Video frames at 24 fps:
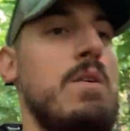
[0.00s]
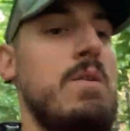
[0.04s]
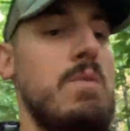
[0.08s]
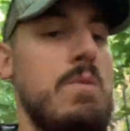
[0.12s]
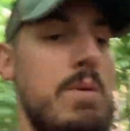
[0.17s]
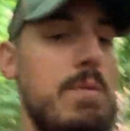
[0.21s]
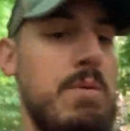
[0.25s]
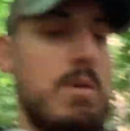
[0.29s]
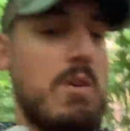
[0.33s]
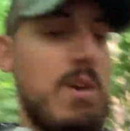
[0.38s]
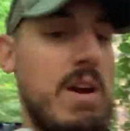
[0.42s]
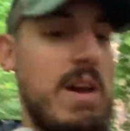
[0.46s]

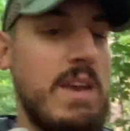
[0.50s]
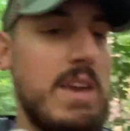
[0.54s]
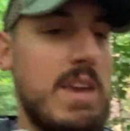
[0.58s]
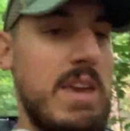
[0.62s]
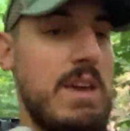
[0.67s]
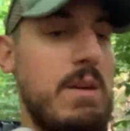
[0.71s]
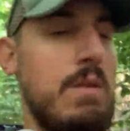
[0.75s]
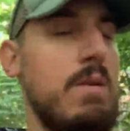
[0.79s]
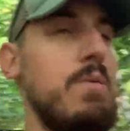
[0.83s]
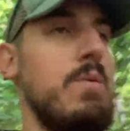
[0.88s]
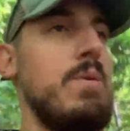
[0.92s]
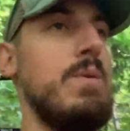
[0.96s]
We were
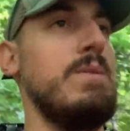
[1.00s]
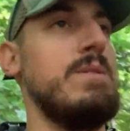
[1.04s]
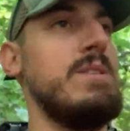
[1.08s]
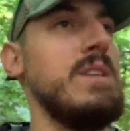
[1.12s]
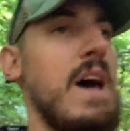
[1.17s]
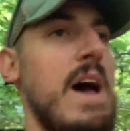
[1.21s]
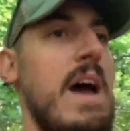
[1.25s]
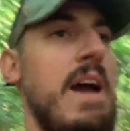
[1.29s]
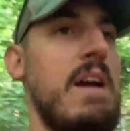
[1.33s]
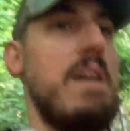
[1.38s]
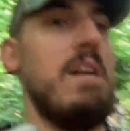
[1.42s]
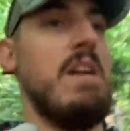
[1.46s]
cranky, we were
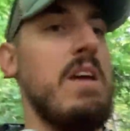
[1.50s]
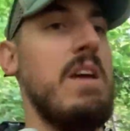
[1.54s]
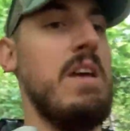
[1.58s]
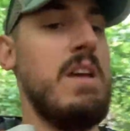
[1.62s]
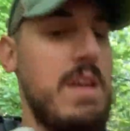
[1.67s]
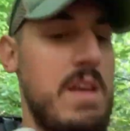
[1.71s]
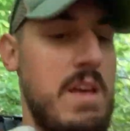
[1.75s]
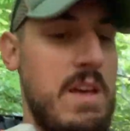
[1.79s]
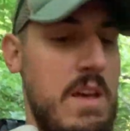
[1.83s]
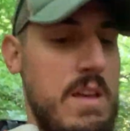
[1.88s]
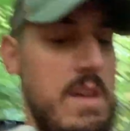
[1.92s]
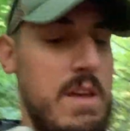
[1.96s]
tired,
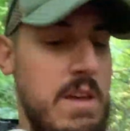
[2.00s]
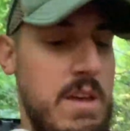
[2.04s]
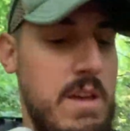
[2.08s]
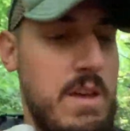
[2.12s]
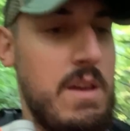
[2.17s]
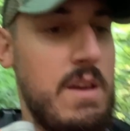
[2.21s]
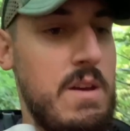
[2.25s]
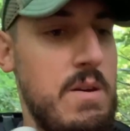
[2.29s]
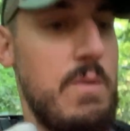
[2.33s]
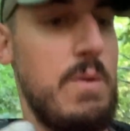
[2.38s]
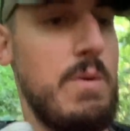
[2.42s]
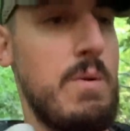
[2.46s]

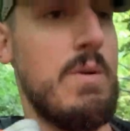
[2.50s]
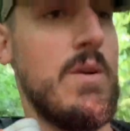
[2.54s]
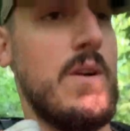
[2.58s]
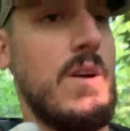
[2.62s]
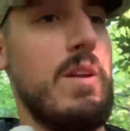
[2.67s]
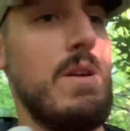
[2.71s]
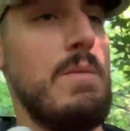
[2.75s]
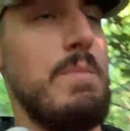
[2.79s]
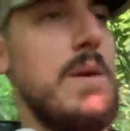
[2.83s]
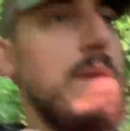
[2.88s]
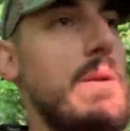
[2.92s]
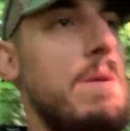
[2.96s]
we were
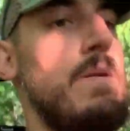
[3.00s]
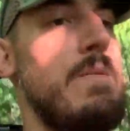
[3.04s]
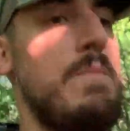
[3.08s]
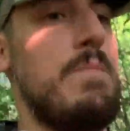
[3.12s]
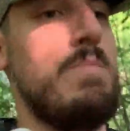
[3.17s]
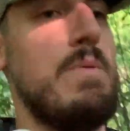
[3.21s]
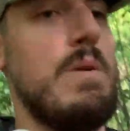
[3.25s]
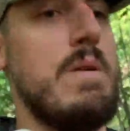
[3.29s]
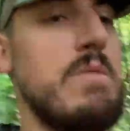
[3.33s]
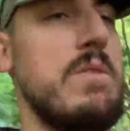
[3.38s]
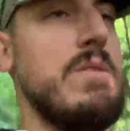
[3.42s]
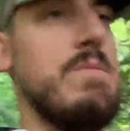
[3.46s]
gonna be
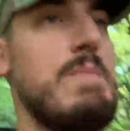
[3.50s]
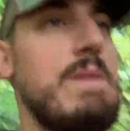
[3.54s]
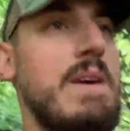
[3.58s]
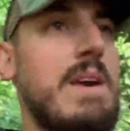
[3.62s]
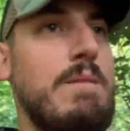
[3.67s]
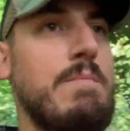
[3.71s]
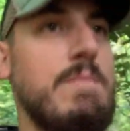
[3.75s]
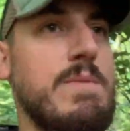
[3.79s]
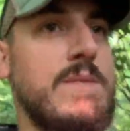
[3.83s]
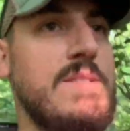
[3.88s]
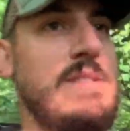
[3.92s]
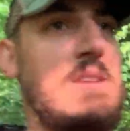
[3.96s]
prone to
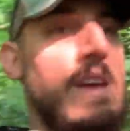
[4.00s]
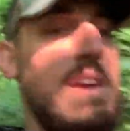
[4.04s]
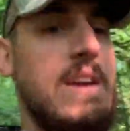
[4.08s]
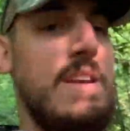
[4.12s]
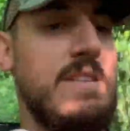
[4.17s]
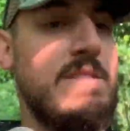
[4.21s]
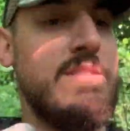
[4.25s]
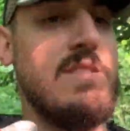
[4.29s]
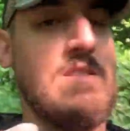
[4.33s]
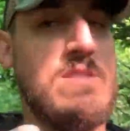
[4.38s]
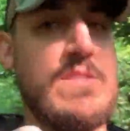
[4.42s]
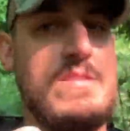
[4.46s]
making
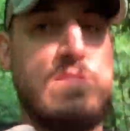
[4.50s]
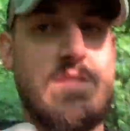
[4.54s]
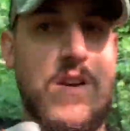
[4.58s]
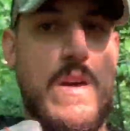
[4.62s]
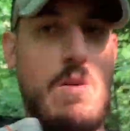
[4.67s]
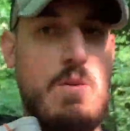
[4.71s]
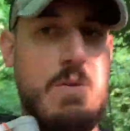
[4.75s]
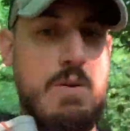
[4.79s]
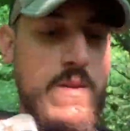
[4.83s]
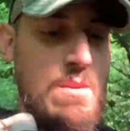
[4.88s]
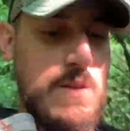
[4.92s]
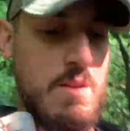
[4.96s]
mistakes.
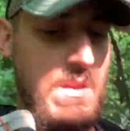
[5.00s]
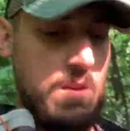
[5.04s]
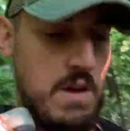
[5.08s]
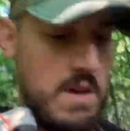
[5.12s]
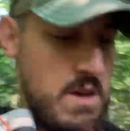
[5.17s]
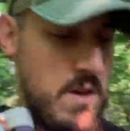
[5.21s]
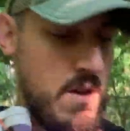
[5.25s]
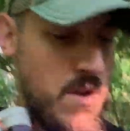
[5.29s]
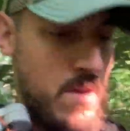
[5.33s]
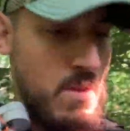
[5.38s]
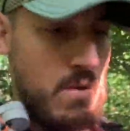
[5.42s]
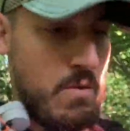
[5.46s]
So
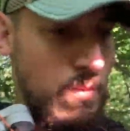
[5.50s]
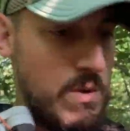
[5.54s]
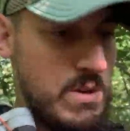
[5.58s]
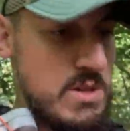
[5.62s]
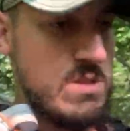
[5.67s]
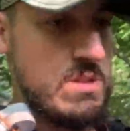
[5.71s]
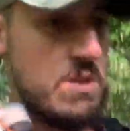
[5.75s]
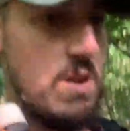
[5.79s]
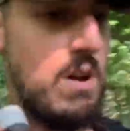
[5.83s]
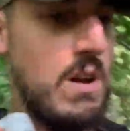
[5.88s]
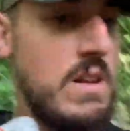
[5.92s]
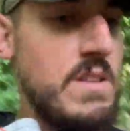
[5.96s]
we
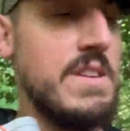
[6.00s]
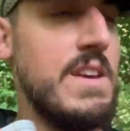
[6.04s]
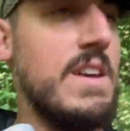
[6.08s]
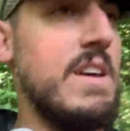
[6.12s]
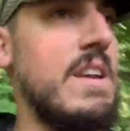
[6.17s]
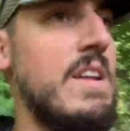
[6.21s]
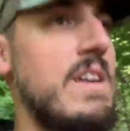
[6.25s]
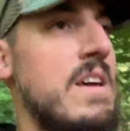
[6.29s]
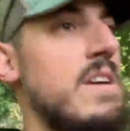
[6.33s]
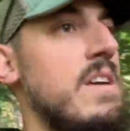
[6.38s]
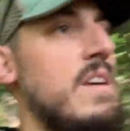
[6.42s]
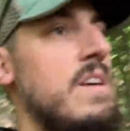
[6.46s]
just called it.
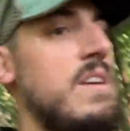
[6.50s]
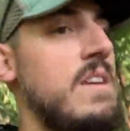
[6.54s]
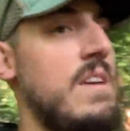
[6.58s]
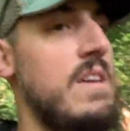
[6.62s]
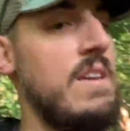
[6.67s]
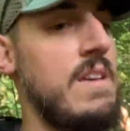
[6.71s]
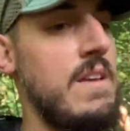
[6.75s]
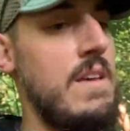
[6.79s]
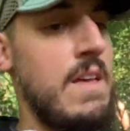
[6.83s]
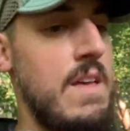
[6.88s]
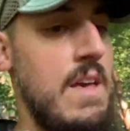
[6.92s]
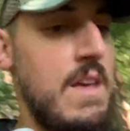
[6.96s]

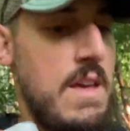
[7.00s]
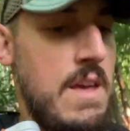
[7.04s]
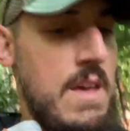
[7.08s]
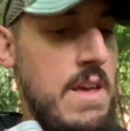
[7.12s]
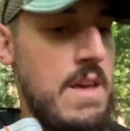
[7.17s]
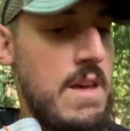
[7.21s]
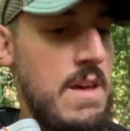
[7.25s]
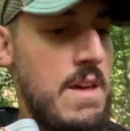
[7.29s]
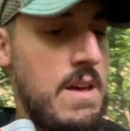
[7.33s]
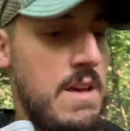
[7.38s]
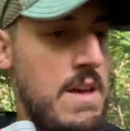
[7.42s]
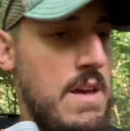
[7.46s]

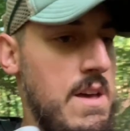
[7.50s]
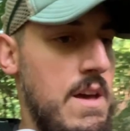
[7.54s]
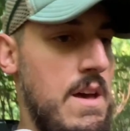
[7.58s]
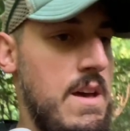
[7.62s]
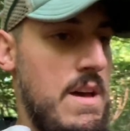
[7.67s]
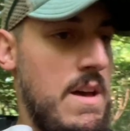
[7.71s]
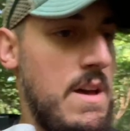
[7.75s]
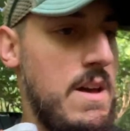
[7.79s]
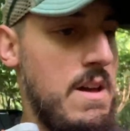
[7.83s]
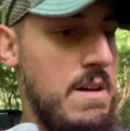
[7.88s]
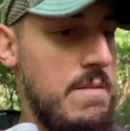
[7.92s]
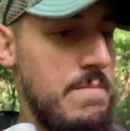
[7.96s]

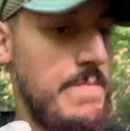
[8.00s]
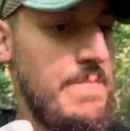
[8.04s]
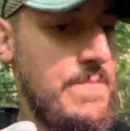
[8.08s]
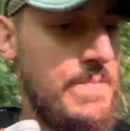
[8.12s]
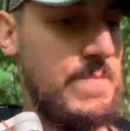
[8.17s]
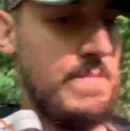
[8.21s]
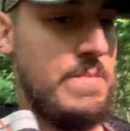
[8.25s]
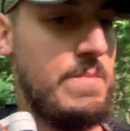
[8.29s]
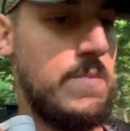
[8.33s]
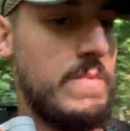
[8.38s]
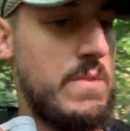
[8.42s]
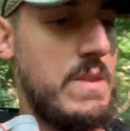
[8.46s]
Um,
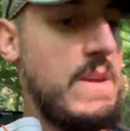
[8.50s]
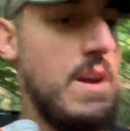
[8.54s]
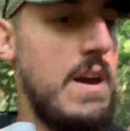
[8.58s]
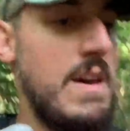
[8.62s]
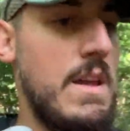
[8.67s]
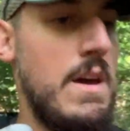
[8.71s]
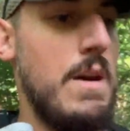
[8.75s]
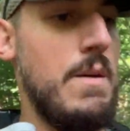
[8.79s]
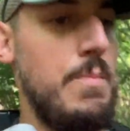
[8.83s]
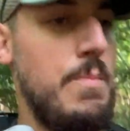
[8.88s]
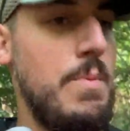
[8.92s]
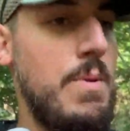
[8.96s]
got
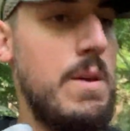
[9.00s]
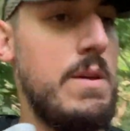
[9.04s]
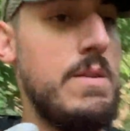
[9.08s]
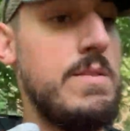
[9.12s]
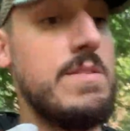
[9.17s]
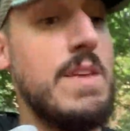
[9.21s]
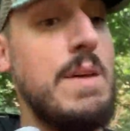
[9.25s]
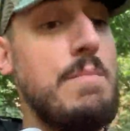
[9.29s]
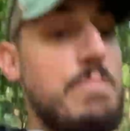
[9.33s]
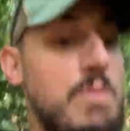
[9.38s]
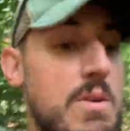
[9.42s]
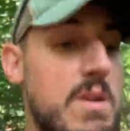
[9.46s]
up,
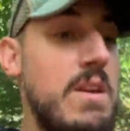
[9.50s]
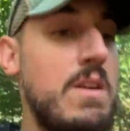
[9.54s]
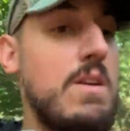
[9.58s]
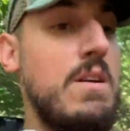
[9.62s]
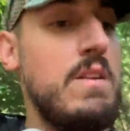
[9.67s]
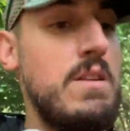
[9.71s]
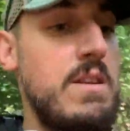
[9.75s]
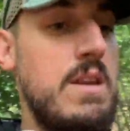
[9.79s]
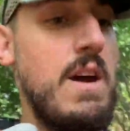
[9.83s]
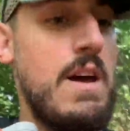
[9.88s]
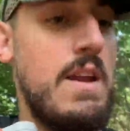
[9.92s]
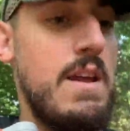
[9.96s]
slept pretty
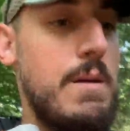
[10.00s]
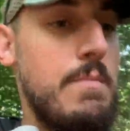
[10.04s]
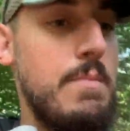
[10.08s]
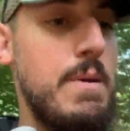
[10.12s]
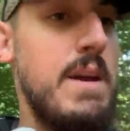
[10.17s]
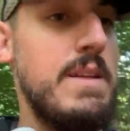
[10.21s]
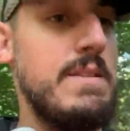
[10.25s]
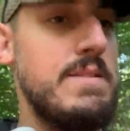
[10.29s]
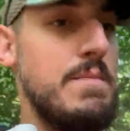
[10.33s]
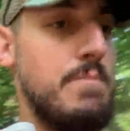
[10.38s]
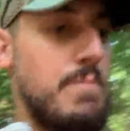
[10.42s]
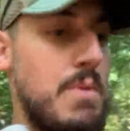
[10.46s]
good, got up,
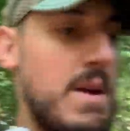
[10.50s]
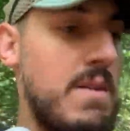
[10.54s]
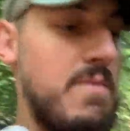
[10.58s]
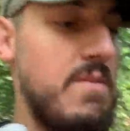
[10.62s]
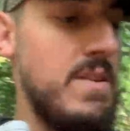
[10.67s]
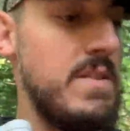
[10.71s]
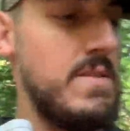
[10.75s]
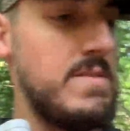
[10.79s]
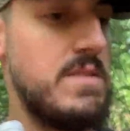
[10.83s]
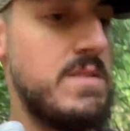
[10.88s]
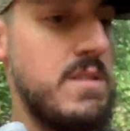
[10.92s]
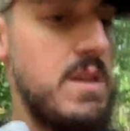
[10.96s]
had some
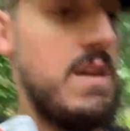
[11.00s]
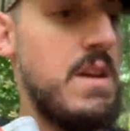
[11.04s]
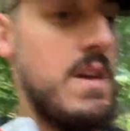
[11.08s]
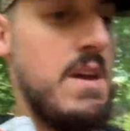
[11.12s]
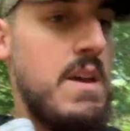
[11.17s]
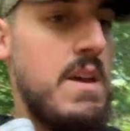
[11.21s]
breakfast,